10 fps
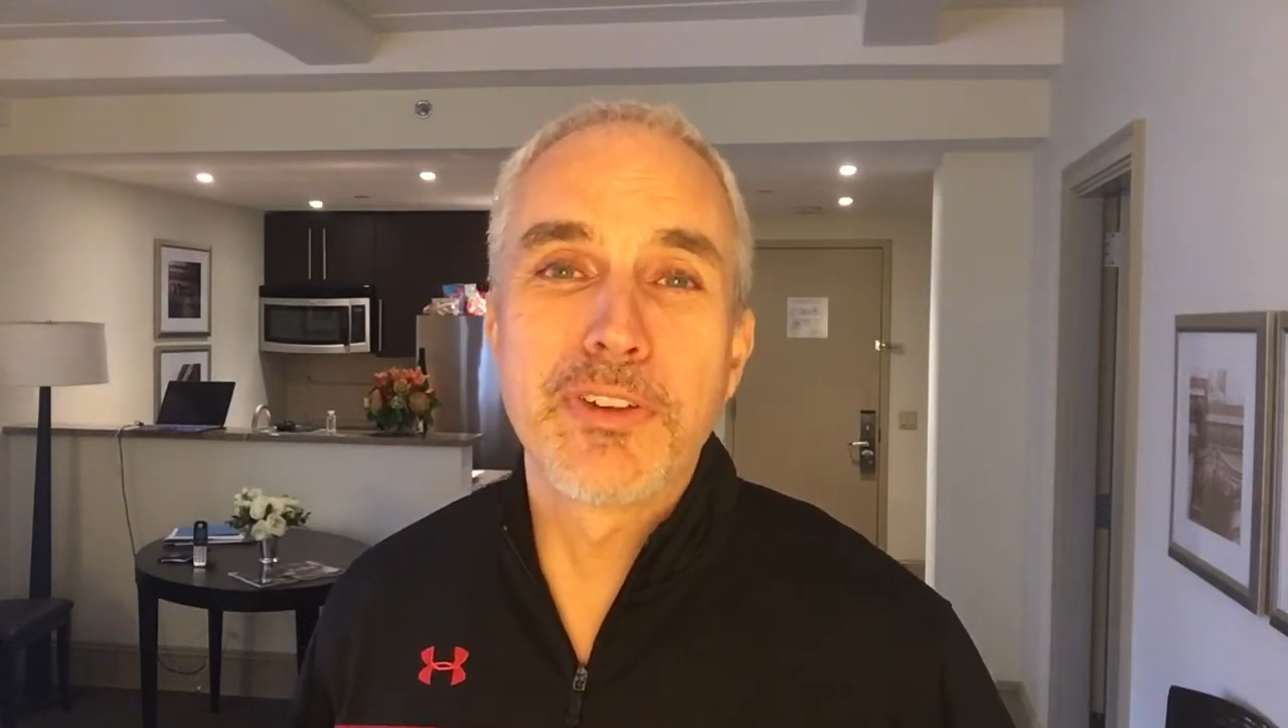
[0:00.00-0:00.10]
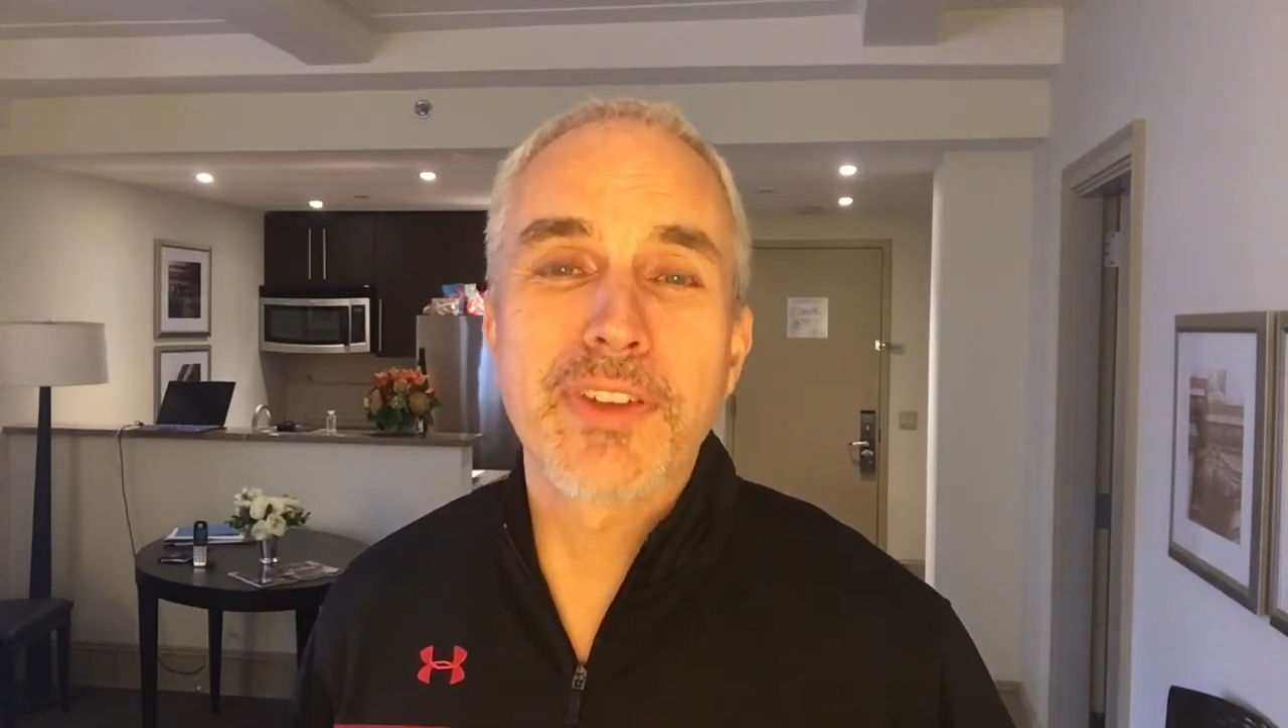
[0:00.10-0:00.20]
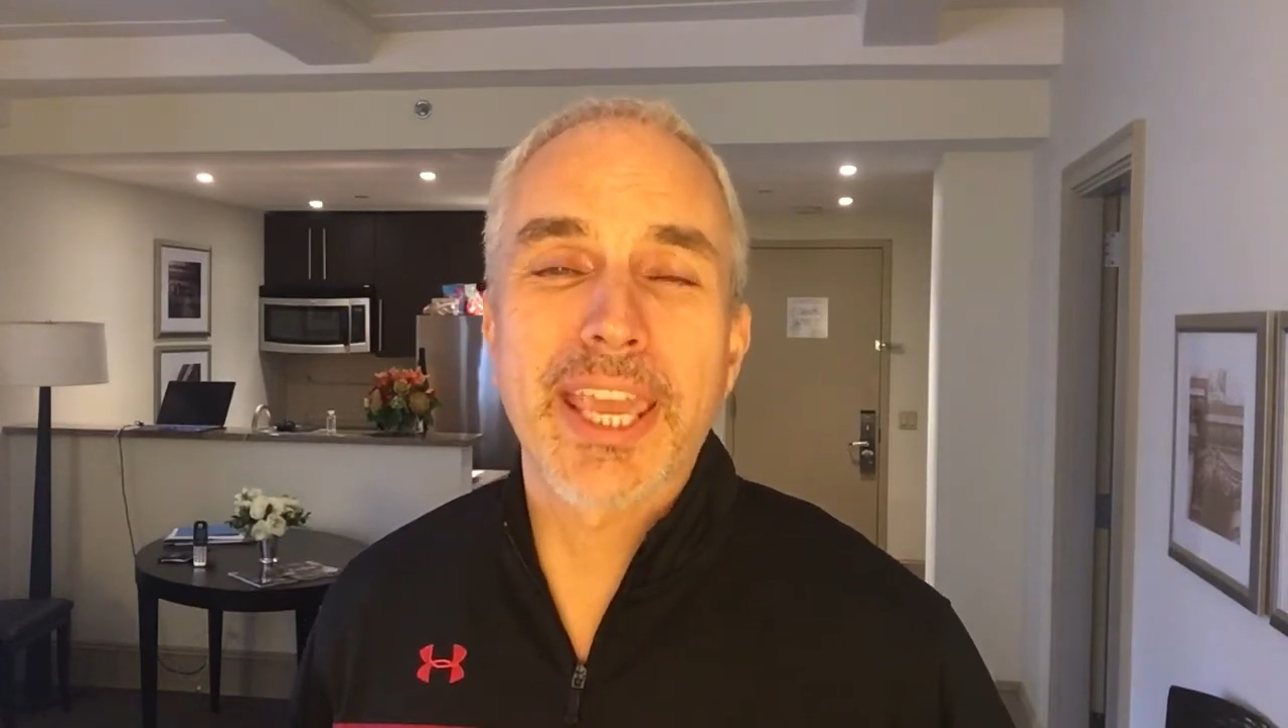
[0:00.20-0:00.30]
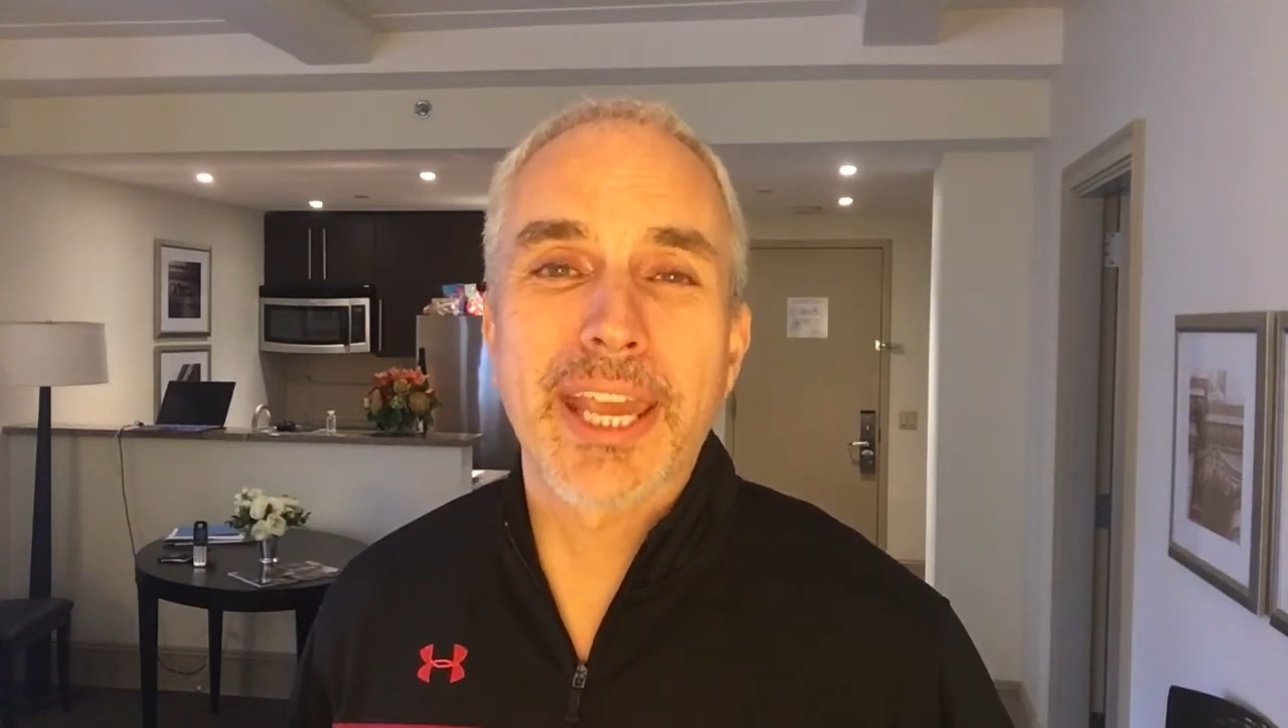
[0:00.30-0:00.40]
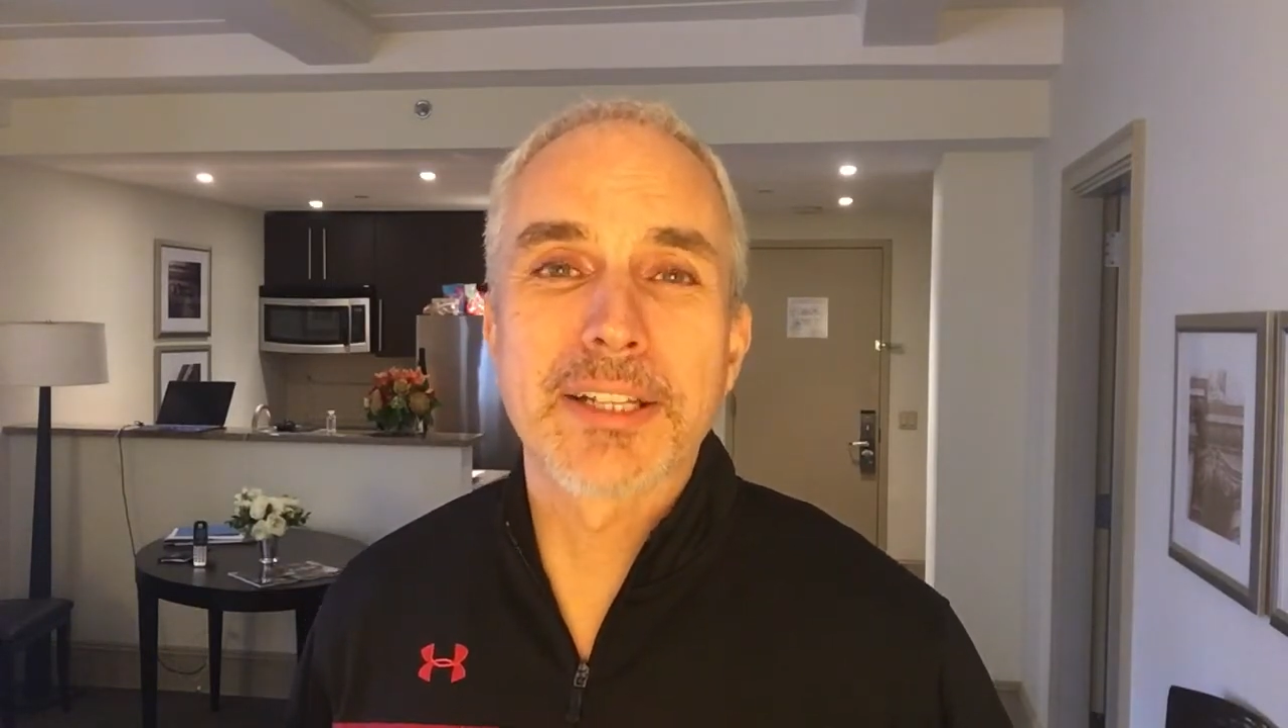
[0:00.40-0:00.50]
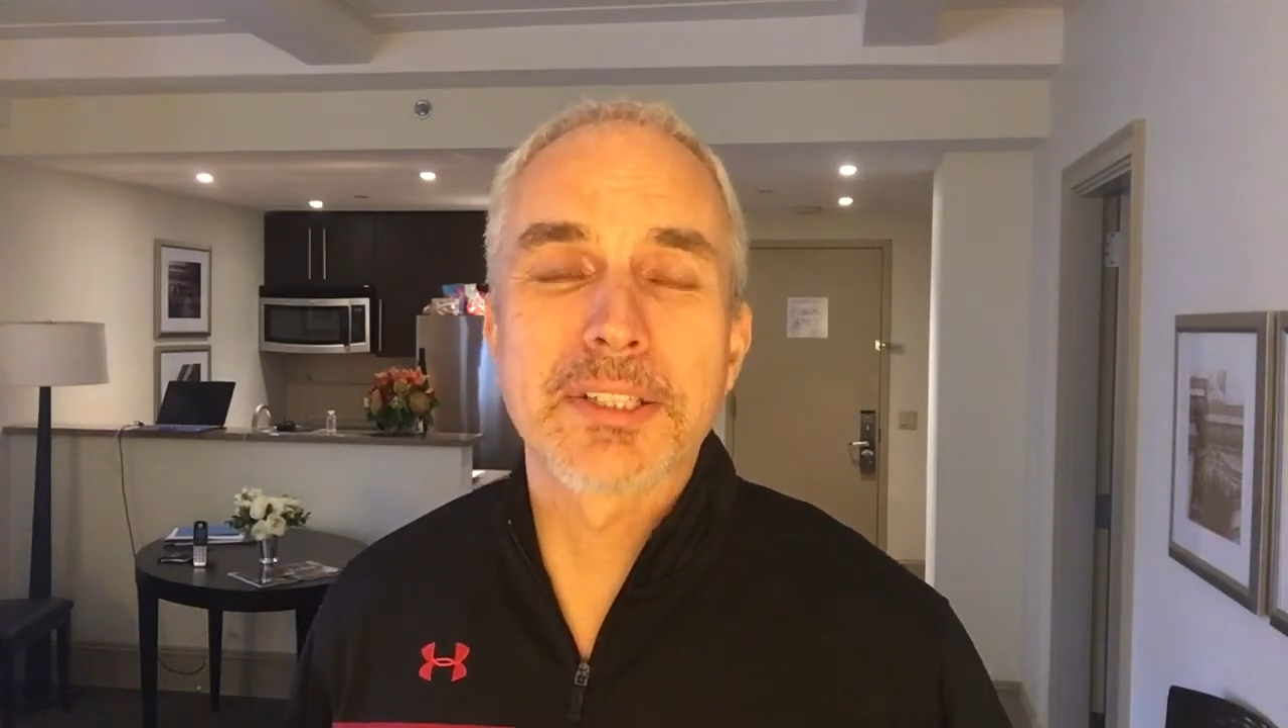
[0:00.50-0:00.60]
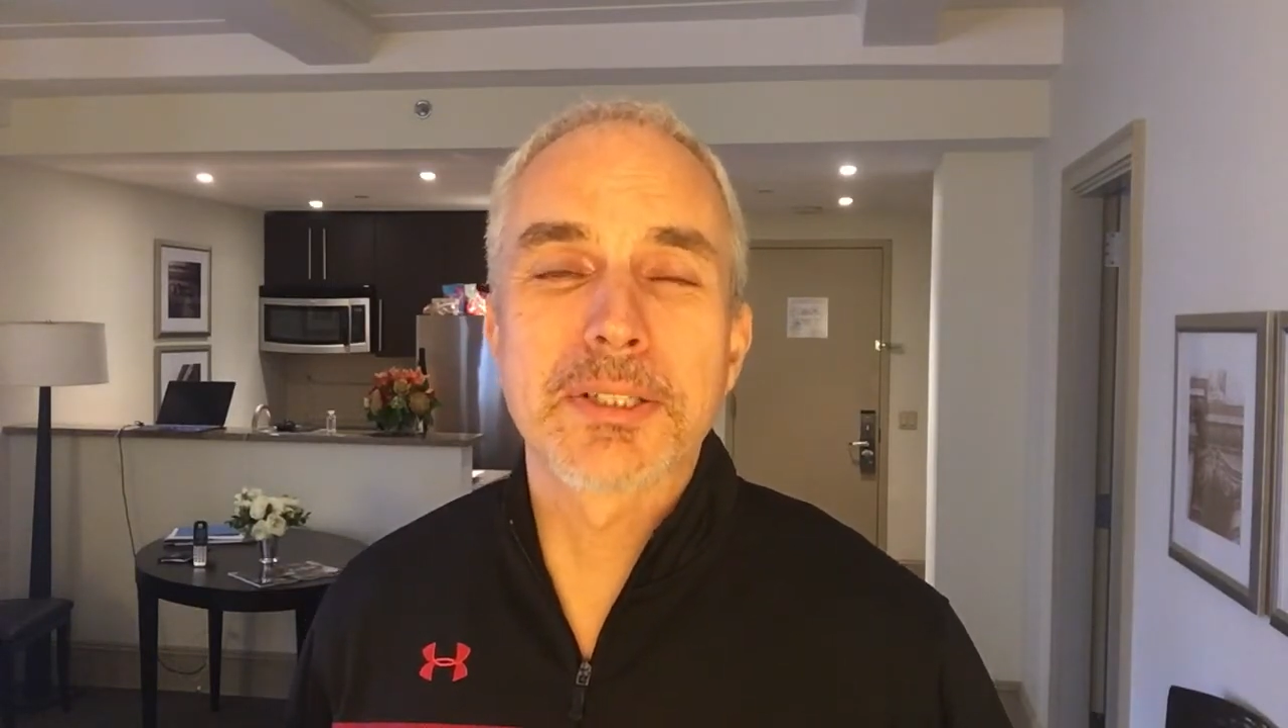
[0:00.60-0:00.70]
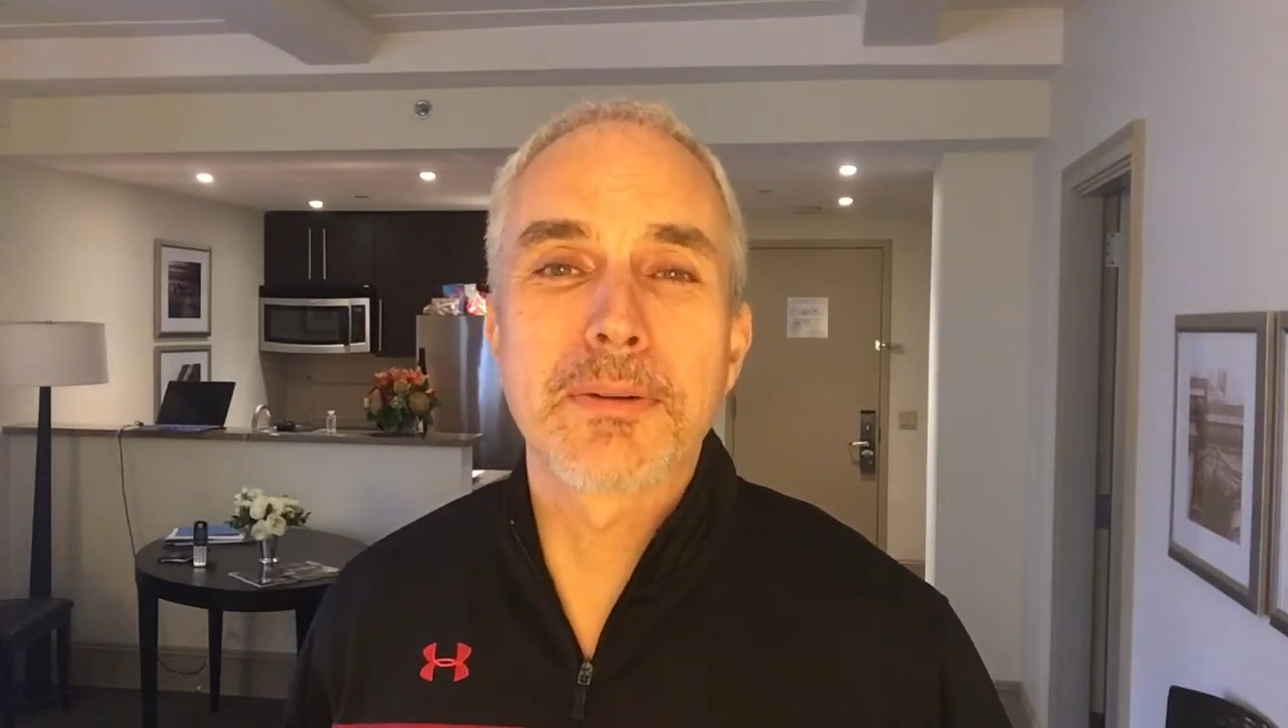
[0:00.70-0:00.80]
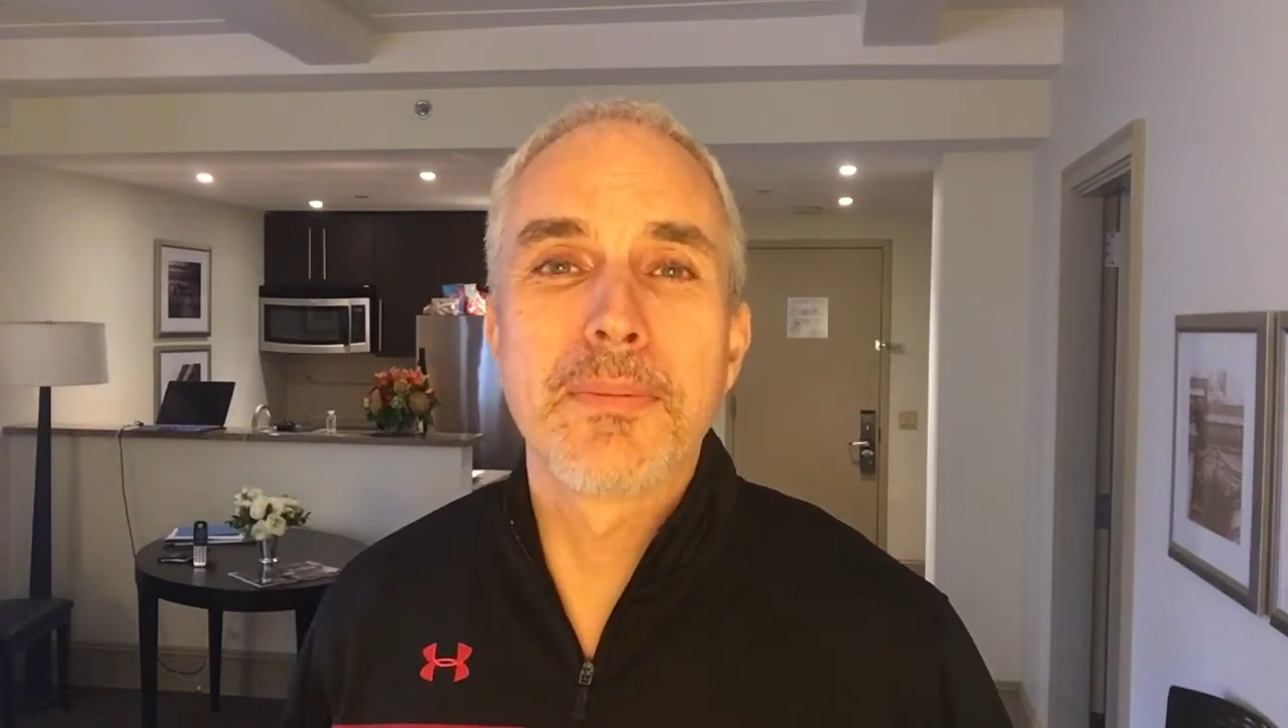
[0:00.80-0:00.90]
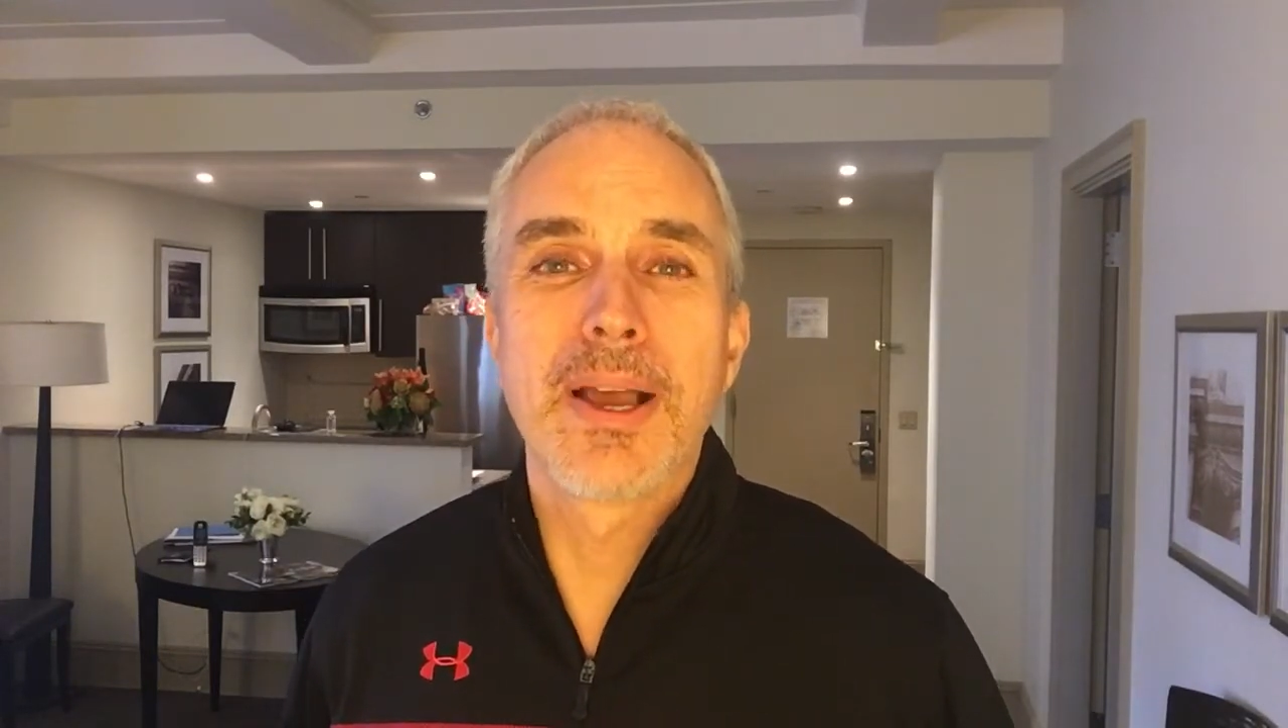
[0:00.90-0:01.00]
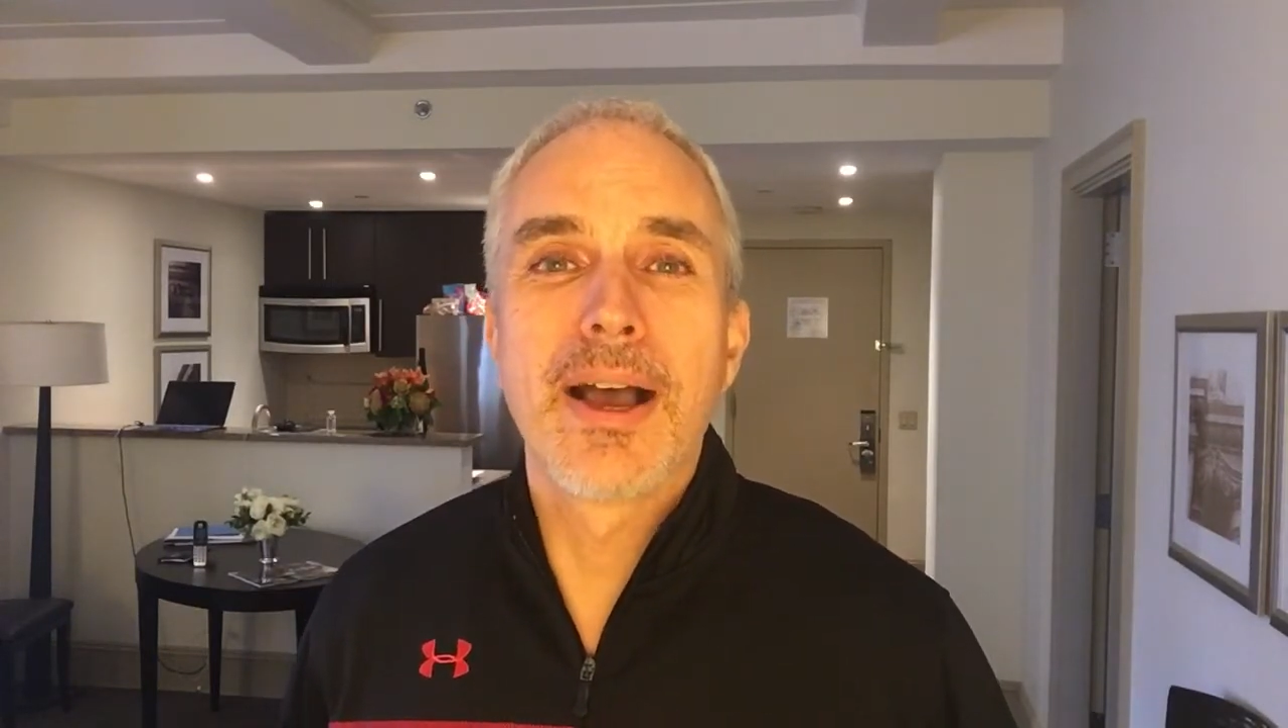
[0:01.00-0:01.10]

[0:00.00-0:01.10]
of cancer.